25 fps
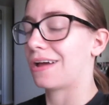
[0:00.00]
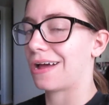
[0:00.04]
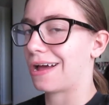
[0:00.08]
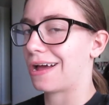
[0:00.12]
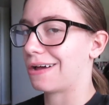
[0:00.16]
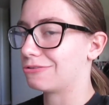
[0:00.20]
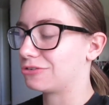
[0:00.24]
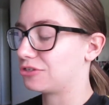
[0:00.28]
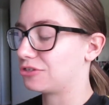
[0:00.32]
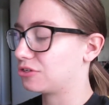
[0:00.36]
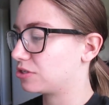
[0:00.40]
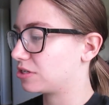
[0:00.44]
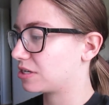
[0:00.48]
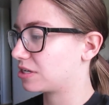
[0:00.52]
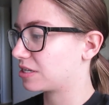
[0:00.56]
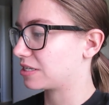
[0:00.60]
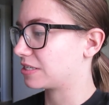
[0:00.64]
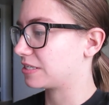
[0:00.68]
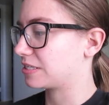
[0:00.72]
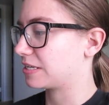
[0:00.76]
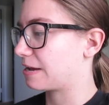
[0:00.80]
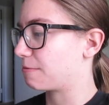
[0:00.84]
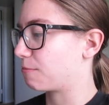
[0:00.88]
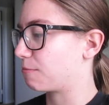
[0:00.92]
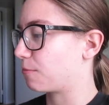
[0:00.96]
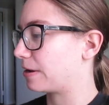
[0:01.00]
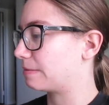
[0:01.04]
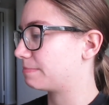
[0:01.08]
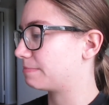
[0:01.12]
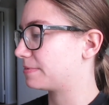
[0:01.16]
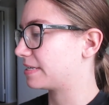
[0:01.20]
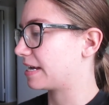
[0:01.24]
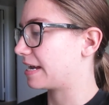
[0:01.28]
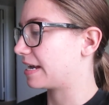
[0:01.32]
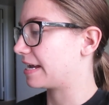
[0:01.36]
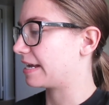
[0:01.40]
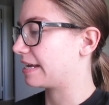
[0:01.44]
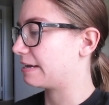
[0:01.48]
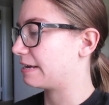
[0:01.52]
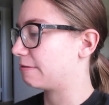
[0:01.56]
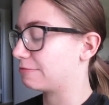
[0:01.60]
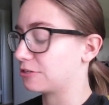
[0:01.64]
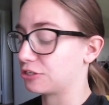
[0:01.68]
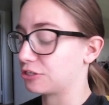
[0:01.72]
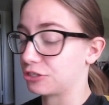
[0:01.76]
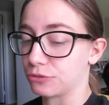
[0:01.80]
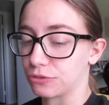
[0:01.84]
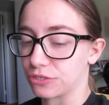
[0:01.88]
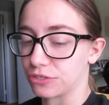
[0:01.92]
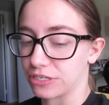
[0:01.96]
I was using the same website he
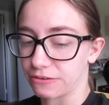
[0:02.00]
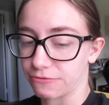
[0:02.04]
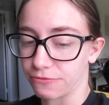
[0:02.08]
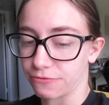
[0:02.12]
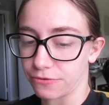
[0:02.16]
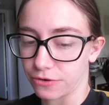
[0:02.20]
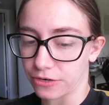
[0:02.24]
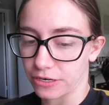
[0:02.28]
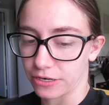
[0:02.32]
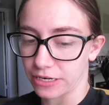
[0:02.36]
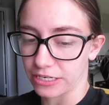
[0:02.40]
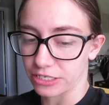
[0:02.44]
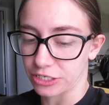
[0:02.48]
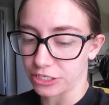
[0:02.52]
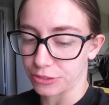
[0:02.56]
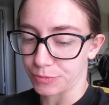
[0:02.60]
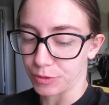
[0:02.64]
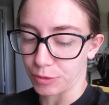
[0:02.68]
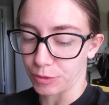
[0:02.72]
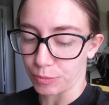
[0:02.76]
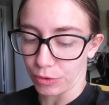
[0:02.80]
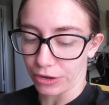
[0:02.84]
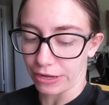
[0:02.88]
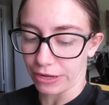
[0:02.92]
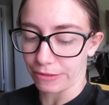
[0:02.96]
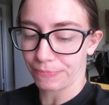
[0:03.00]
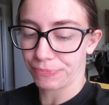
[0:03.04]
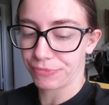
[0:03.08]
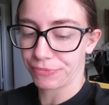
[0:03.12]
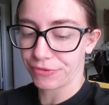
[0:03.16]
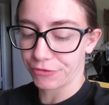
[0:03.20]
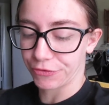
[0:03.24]
was using for his sperm whale.